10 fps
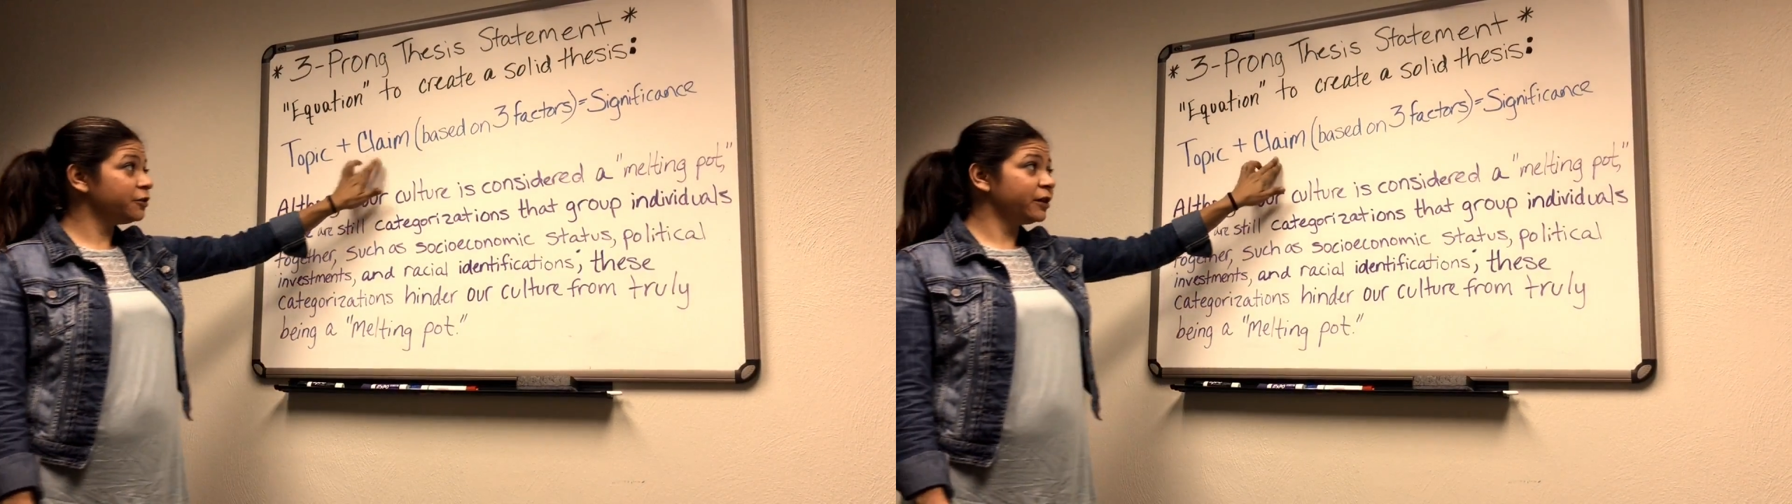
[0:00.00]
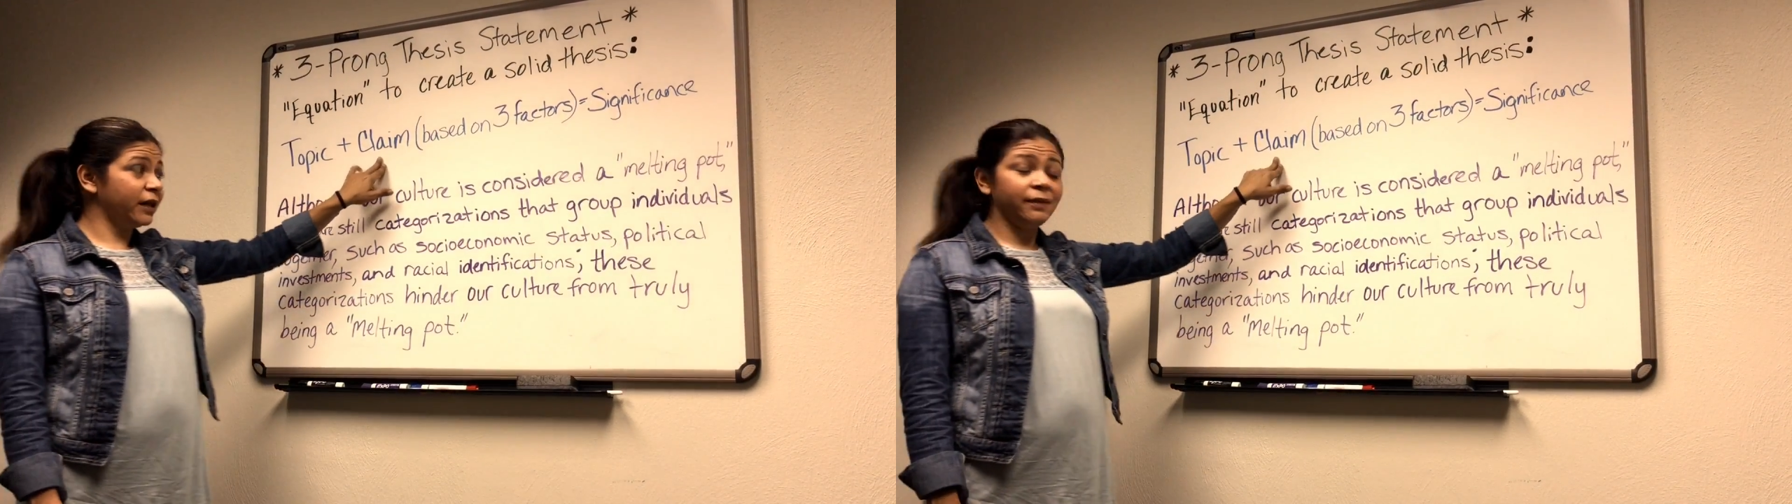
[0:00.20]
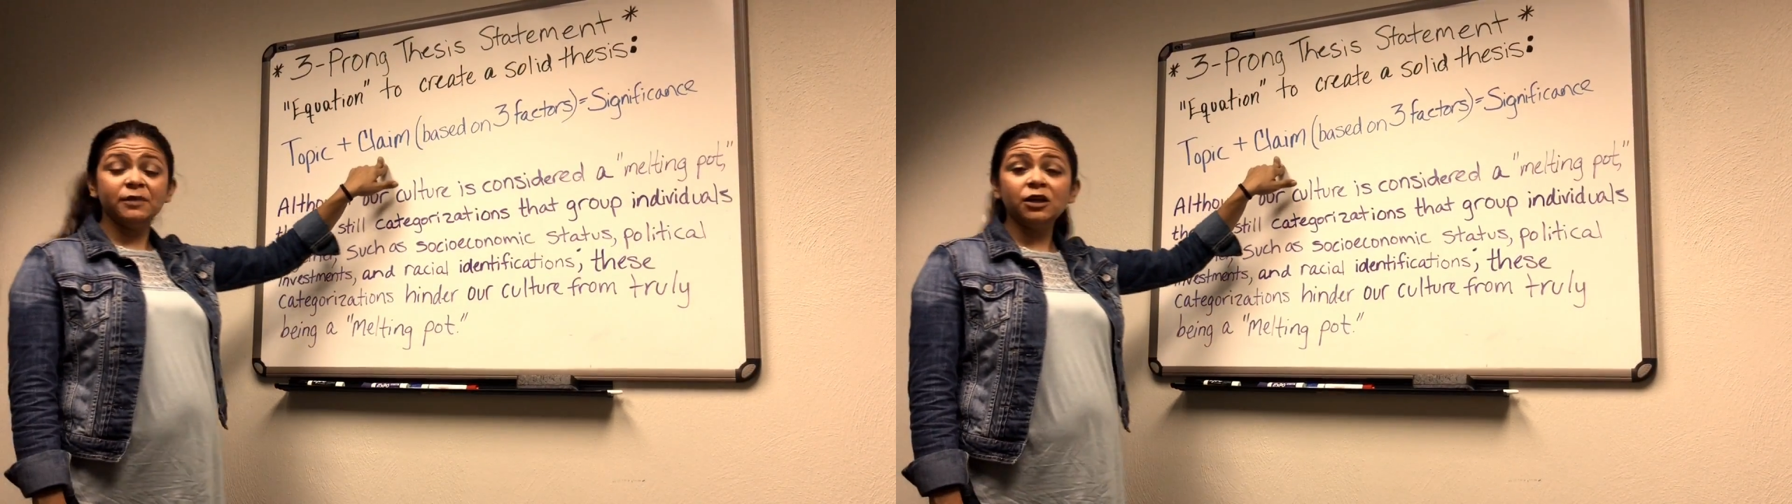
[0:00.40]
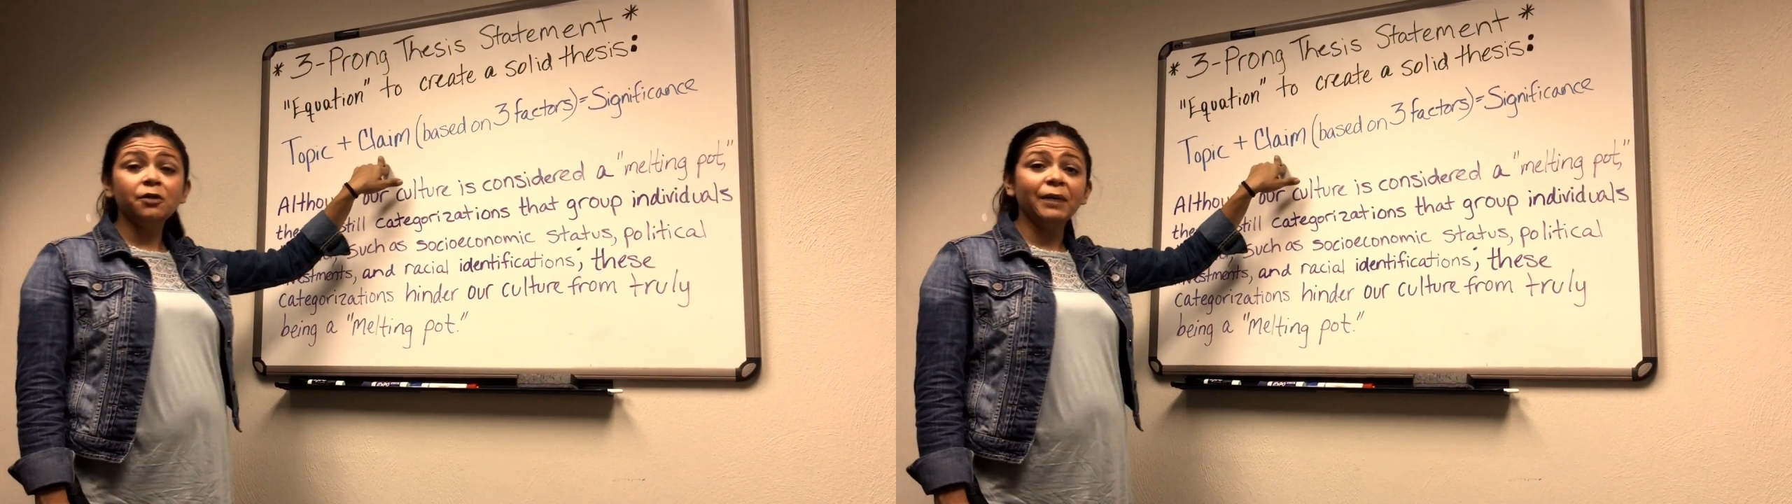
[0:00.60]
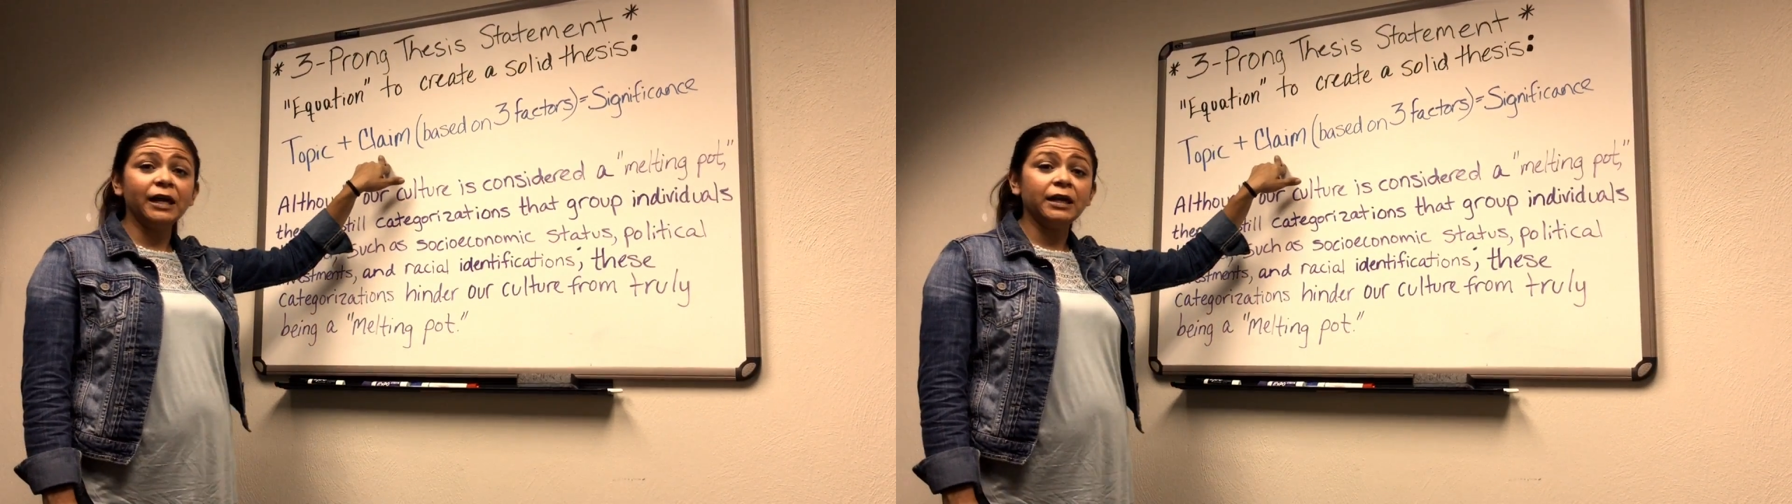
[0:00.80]
claim that you're
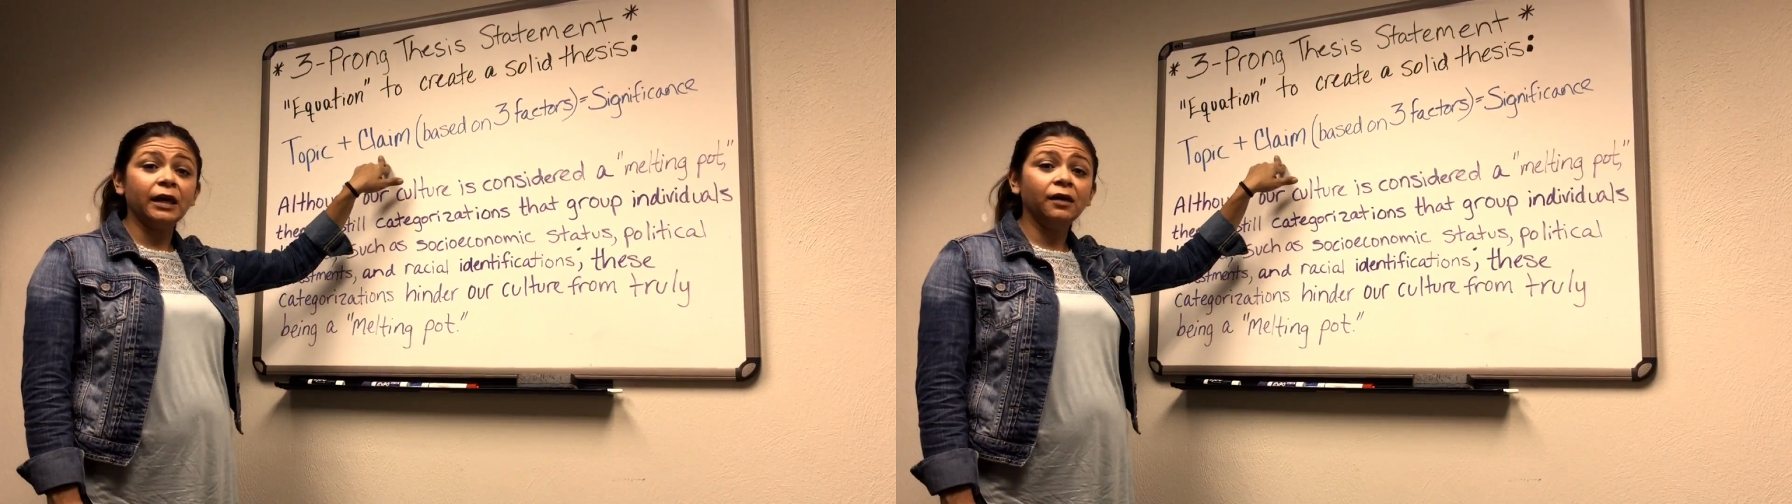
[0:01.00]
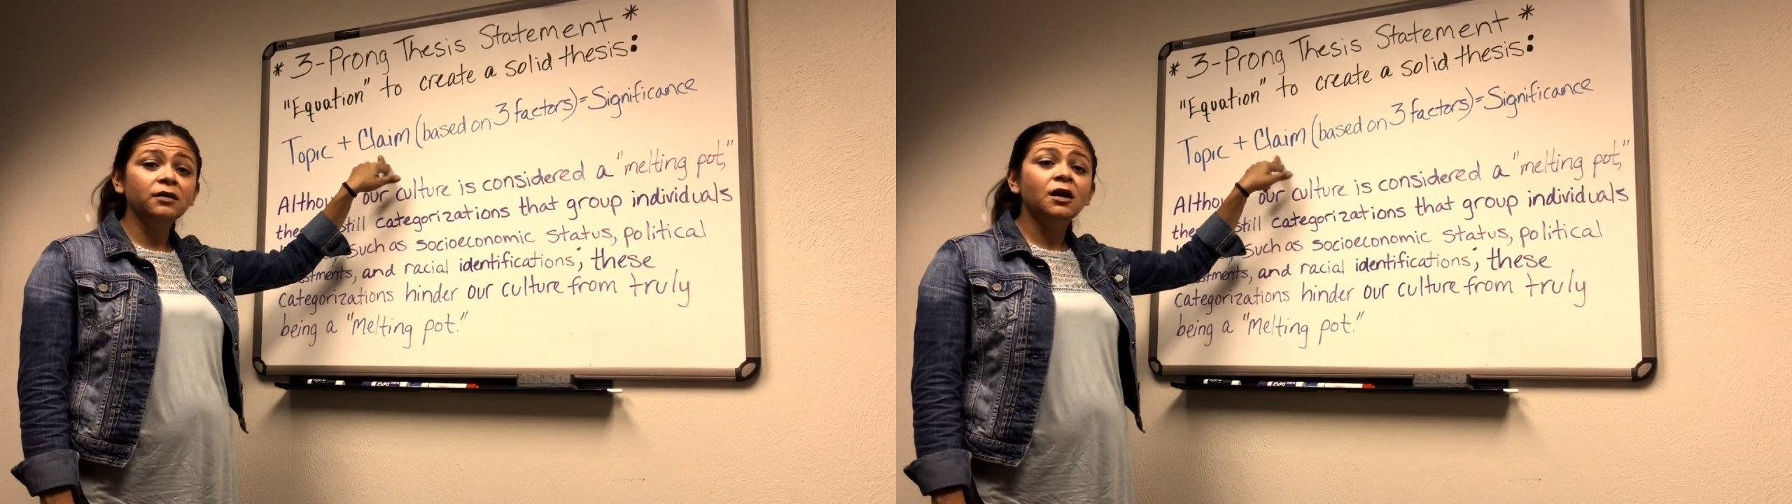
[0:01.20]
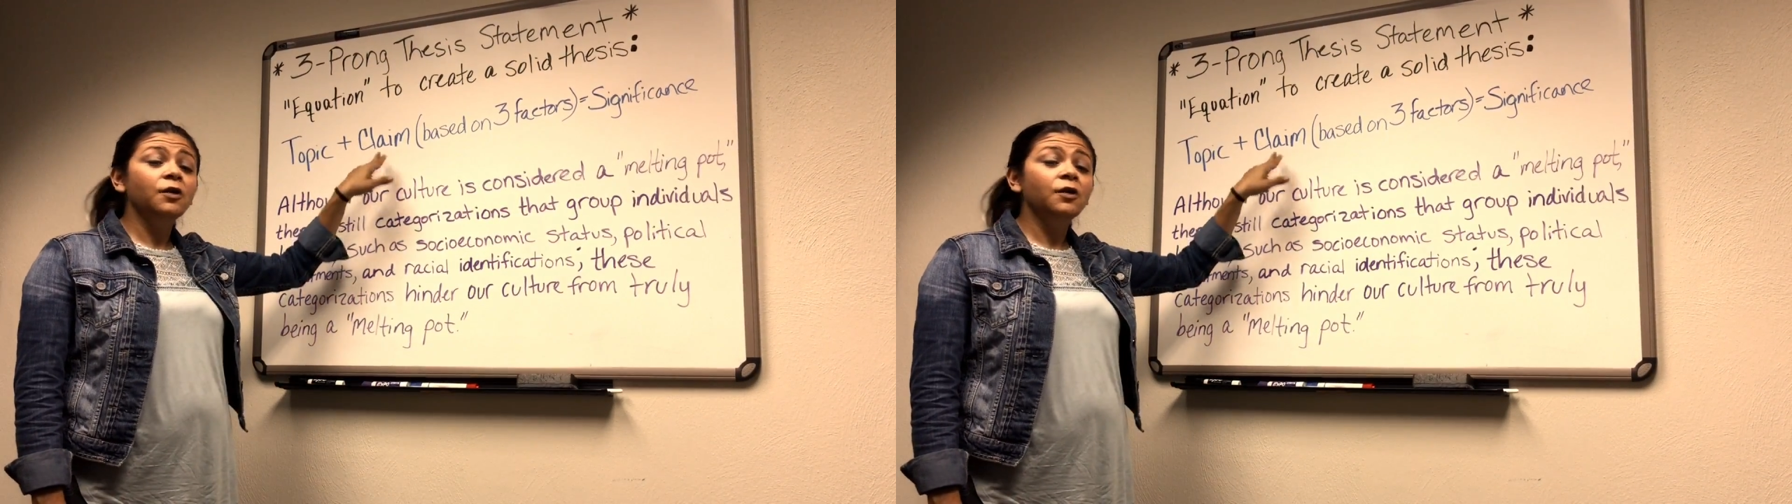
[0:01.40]
making,